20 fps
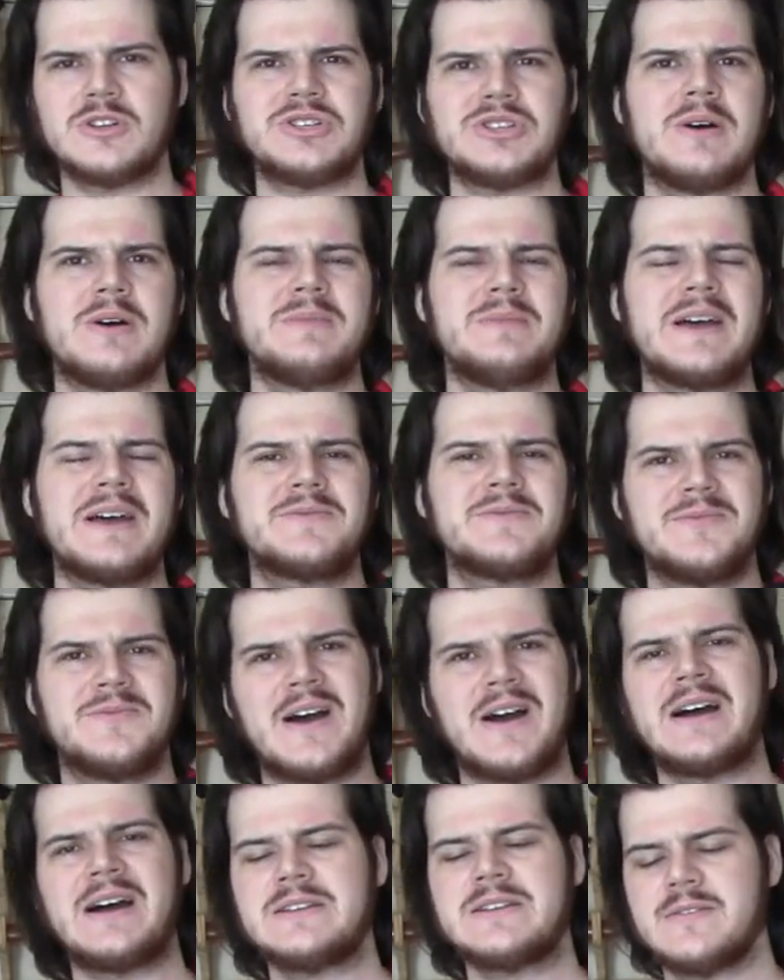so I'm not
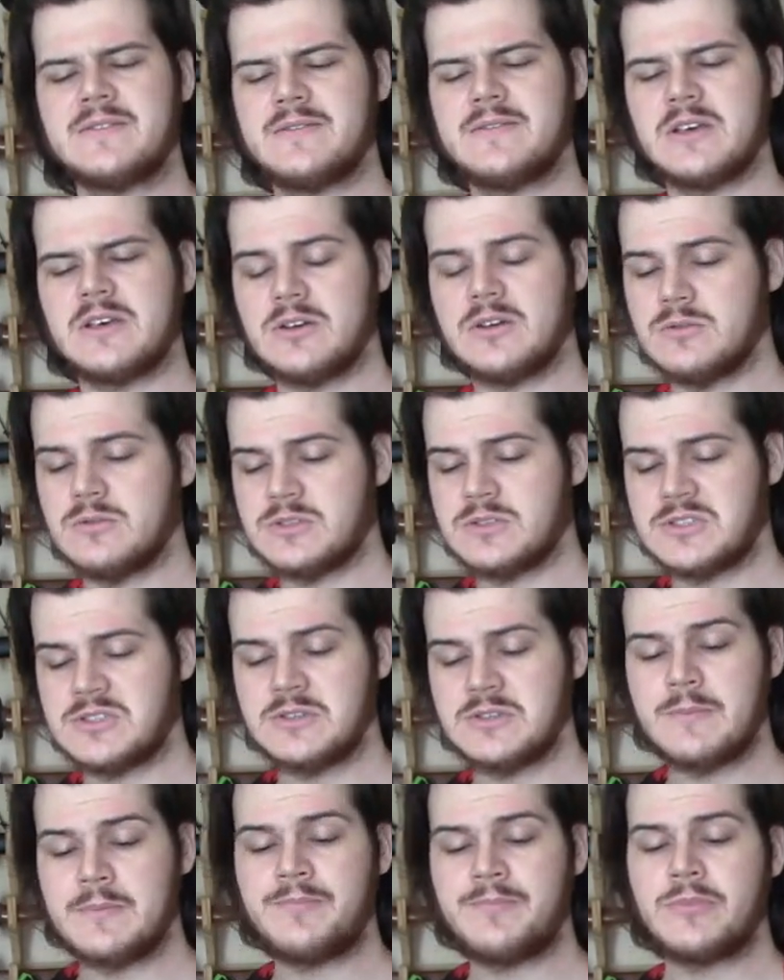fond of
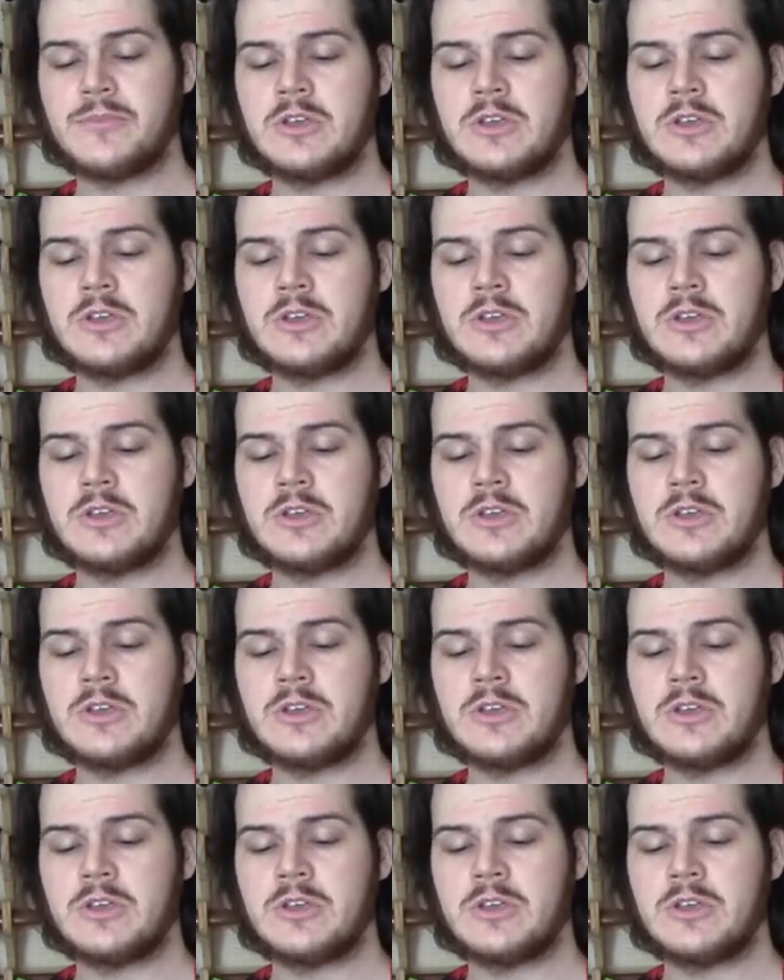those.